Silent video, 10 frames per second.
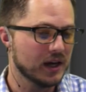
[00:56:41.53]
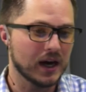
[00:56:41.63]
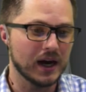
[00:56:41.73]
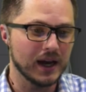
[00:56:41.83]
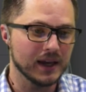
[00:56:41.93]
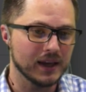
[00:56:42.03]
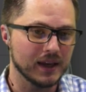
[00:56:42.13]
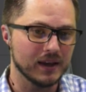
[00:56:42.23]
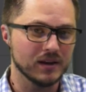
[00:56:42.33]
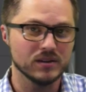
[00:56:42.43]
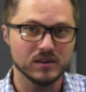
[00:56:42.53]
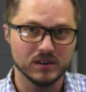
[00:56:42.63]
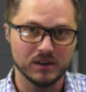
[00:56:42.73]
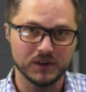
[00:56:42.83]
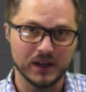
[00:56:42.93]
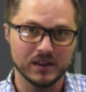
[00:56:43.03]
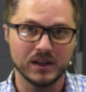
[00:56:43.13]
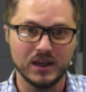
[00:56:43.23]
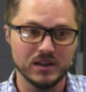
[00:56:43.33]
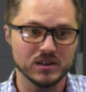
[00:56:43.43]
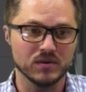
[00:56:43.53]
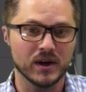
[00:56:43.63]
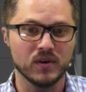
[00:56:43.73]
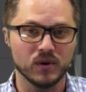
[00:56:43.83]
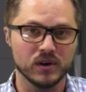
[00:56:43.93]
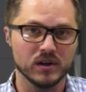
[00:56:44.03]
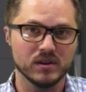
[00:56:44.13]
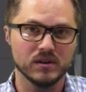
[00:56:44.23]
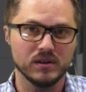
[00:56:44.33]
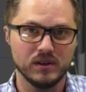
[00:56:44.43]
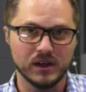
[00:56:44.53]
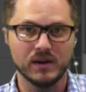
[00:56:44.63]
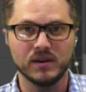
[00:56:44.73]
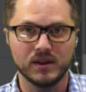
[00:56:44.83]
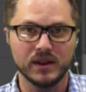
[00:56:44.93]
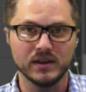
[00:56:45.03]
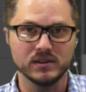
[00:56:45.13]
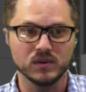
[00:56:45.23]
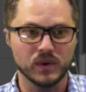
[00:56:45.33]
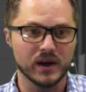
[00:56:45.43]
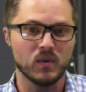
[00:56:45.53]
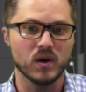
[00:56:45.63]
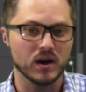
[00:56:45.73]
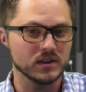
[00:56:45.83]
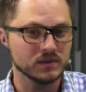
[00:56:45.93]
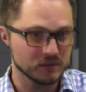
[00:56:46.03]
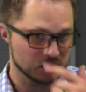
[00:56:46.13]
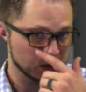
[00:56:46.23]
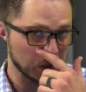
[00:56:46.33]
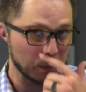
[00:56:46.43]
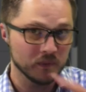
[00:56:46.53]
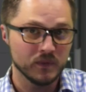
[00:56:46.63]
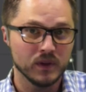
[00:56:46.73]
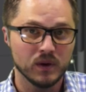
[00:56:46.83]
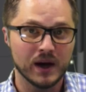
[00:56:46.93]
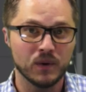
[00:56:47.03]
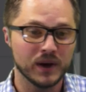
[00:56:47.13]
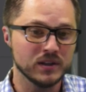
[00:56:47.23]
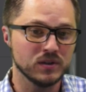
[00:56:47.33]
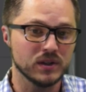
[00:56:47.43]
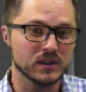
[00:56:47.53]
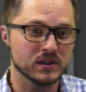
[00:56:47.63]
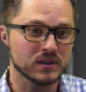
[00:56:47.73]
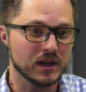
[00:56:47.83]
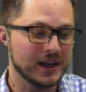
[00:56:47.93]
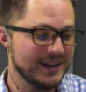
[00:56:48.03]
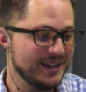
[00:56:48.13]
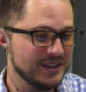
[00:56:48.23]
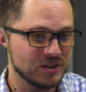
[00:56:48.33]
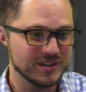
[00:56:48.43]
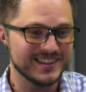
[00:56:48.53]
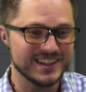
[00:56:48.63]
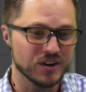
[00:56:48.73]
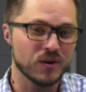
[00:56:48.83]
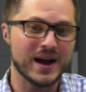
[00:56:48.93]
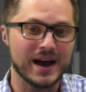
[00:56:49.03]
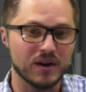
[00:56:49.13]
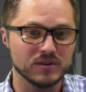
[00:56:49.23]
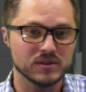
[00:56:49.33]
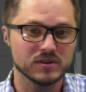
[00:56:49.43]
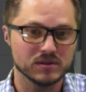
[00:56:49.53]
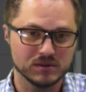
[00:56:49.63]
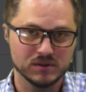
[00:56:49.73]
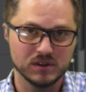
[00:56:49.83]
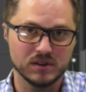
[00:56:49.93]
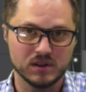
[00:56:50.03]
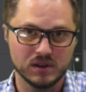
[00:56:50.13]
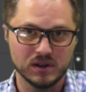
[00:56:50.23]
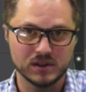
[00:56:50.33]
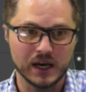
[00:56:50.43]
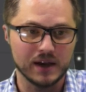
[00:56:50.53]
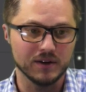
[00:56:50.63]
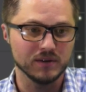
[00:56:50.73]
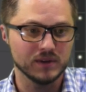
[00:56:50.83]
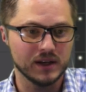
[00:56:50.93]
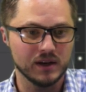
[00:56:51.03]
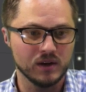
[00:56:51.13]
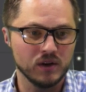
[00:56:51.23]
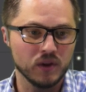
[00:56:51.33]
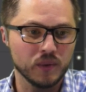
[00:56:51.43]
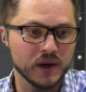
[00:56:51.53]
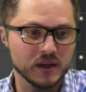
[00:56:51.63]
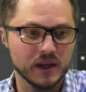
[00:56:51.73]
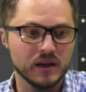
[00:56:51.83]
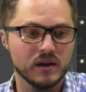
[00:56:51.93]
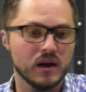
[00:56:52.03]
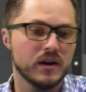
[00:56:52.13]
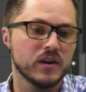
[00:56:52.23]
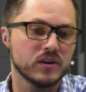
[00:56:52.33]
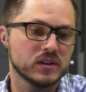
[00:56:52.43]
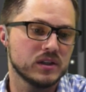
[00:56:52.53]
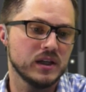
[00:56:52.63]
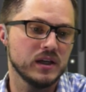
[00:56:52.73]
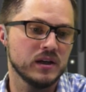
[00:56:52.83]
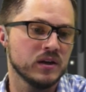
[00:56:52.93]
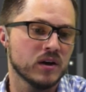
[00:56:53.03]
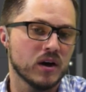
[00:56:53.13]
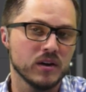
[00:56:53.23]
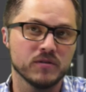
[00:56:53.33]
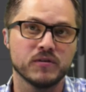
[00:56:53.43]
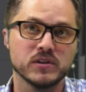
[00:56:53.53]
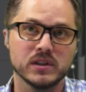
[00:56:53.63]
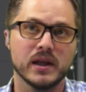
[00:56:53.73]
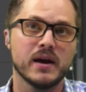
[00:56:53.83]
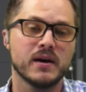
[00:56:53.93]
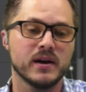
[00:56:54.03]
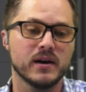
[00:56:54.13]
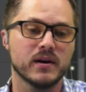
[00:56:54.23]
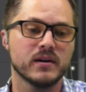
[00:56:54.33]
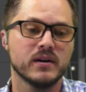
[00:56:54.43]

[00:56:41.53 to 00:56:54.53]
I can, if I hit the keys in the right order, get things the way I want. So how would I do this? I need to 0 out the title, and then the only way to hit another key on the first layer here